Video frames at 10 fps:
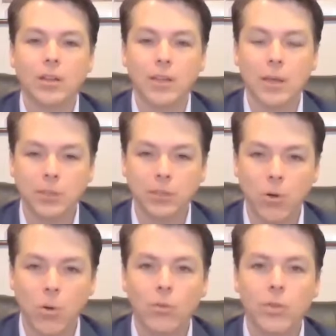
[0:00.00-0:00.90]
attempting to
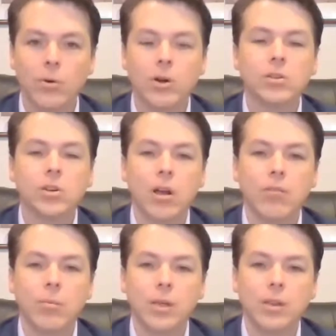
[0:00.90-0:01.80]
hold the British
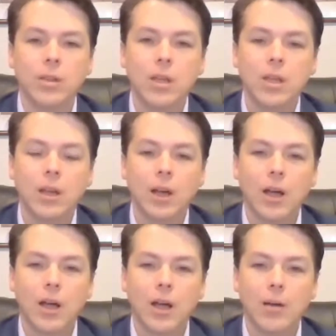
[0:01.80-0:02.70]
government
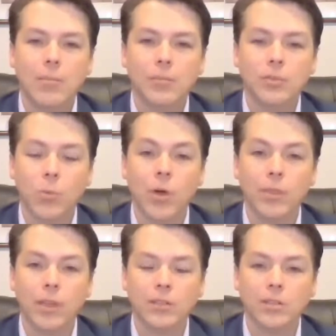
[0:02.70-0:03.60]
to
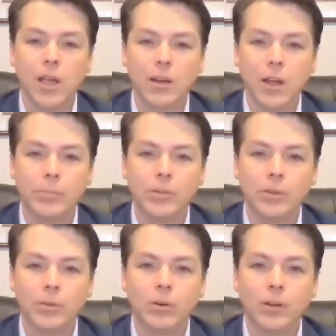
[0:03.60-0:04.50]
what they had signed up
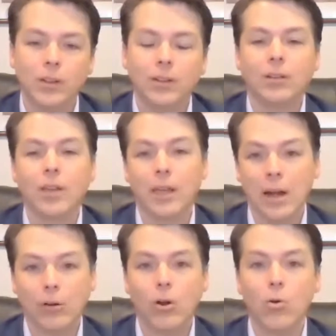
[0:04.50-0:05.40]
to. And
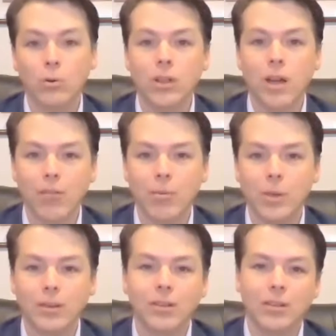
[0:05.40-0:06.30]
our own
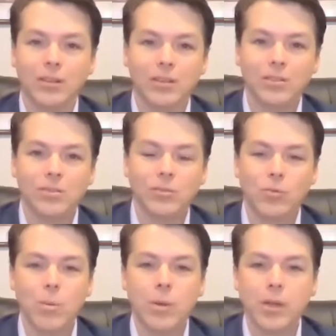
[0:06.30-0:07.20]
government is
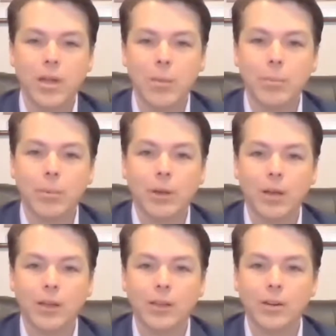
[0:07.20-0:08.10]
ripping up
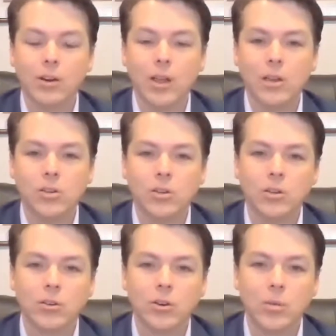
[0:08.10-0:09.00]
international
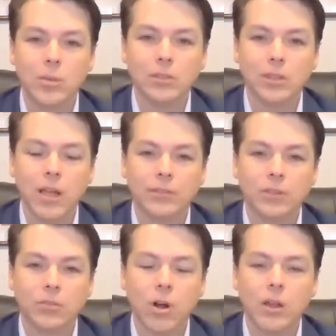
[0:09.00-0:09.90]
agreements left
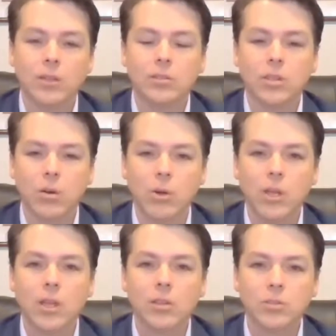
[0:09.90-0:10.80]
and right. So
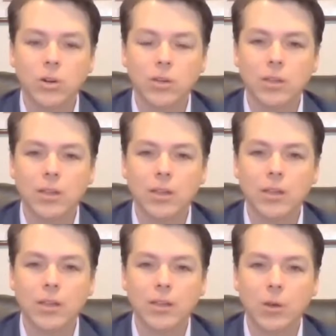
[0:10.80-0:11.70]

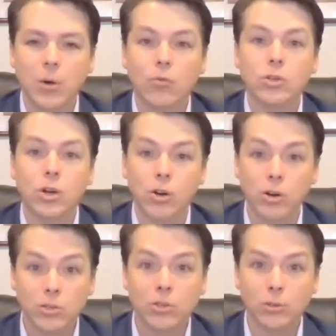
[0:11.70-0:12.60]
certainly, a
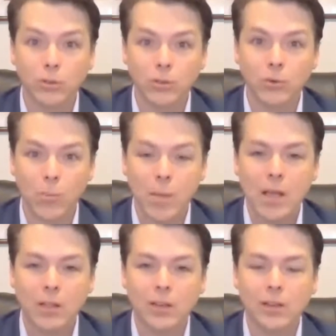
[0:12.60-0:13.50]
return to
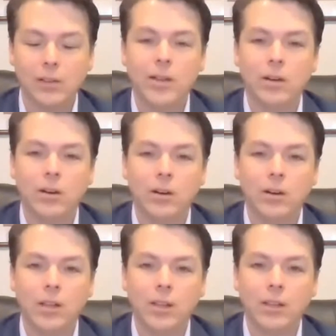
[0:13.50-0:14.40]
normality here